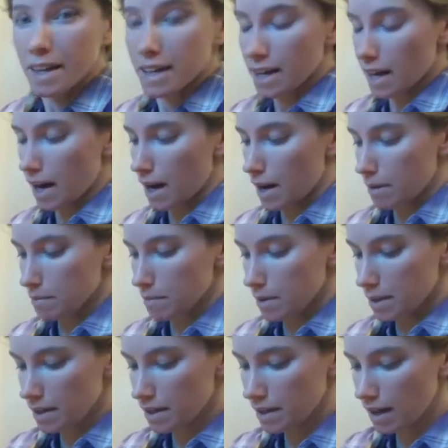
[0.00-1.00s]

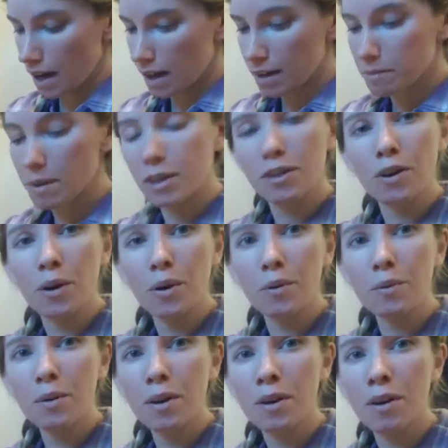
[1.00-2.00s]
how to make your
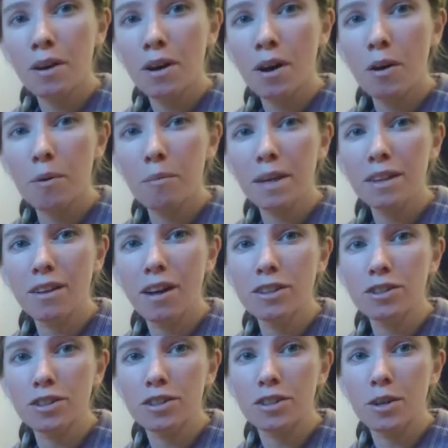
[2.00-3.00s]
own homemade
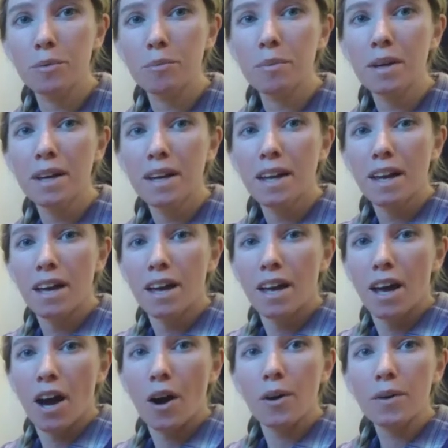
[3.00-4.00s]
laundry soap.
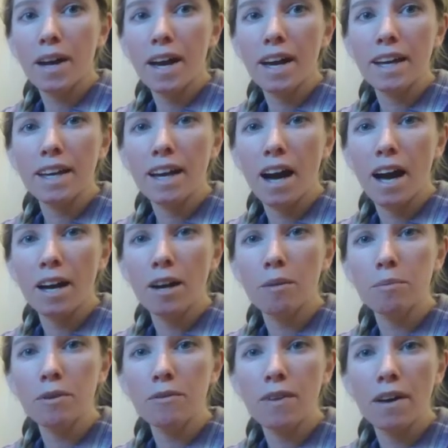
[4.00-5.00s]
Okay, I hope
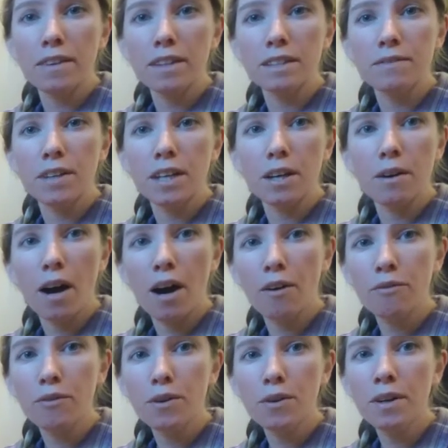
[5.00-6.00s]
you found this video
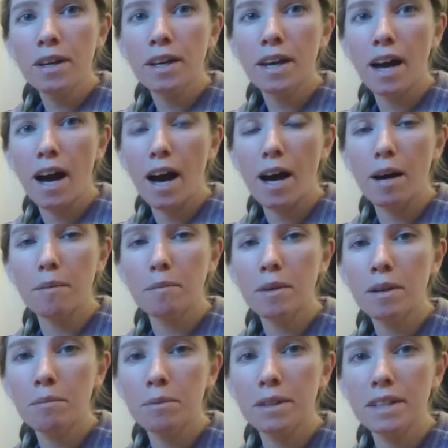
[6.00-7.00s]
helpful.
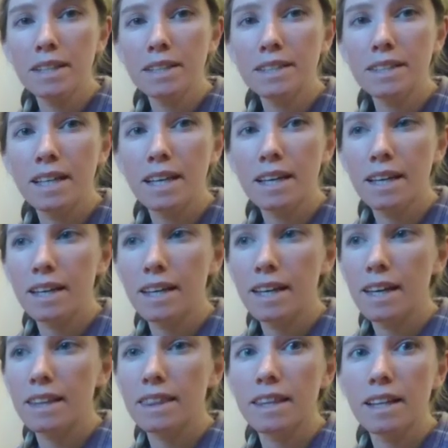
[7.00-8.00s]
Please
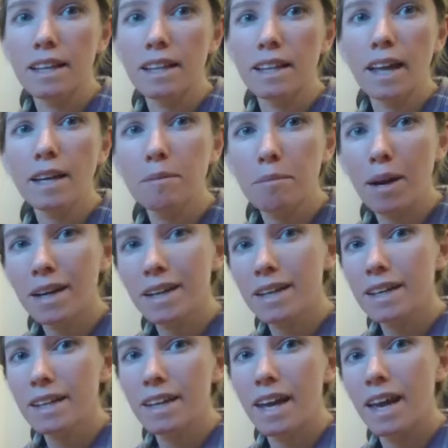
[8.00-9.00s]
hit the like
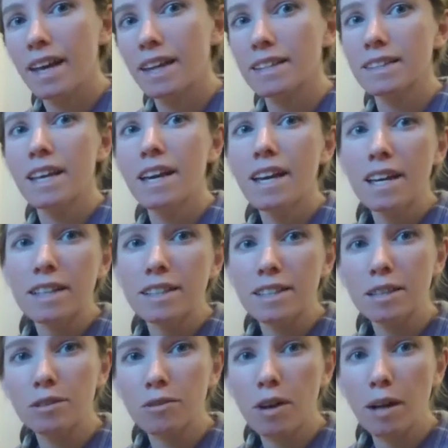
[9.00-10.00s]
button and
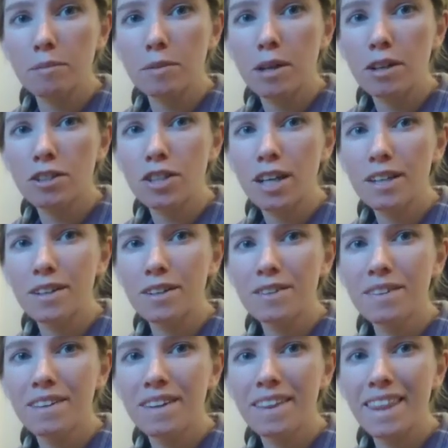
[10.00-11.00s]
subscribe to our channel.
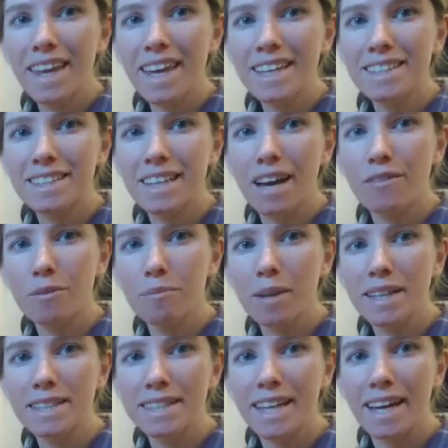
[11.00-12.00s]
Thanks. Have a
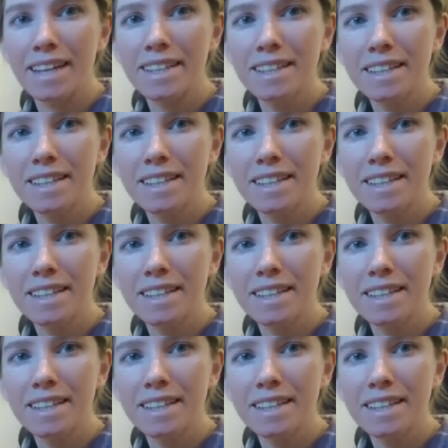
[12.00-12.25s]
blessed day.